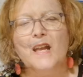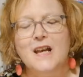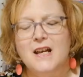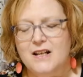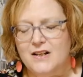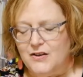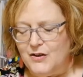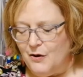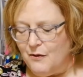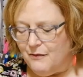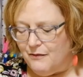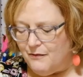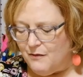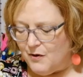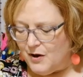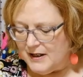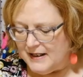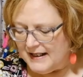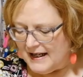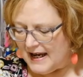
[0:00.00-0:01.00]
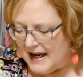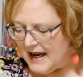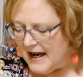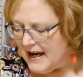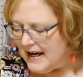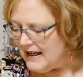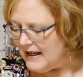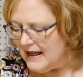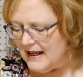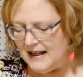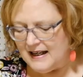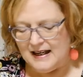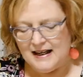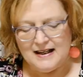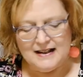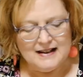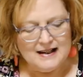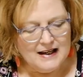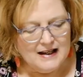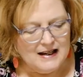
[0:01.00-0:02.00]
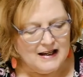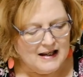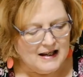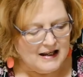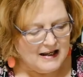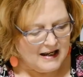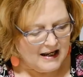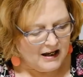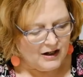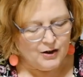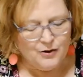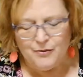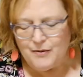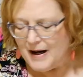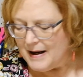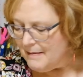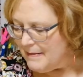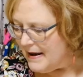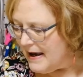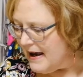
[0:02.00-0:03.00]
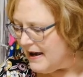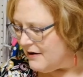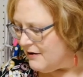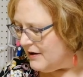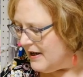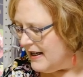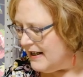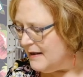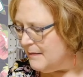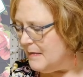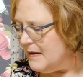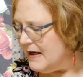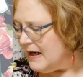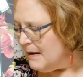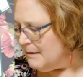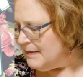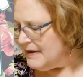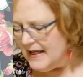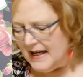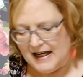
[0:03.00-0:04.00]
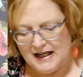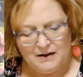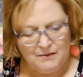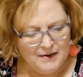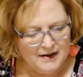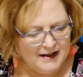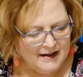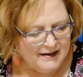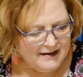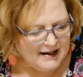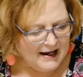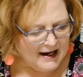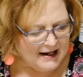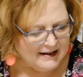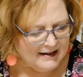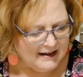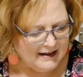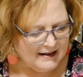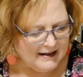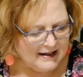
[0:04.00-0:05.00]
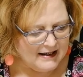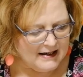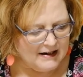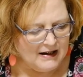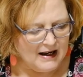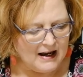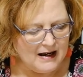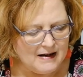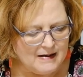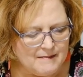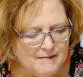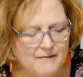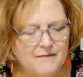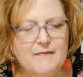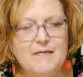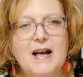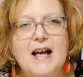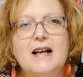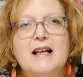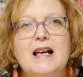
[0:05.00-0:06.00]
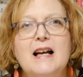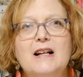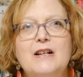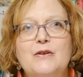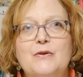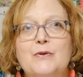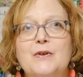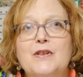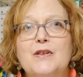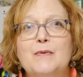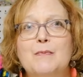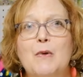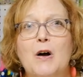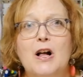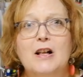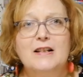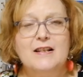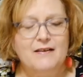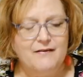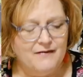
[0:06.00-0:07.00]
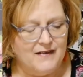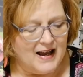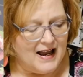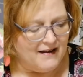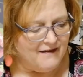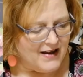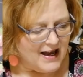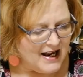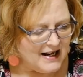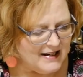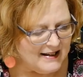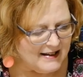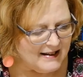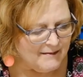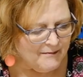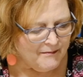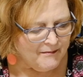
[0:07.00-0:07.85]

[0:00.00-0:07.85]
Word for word: So Forte is a great pattern. It's been updated with the sizes um, extra small to 5X.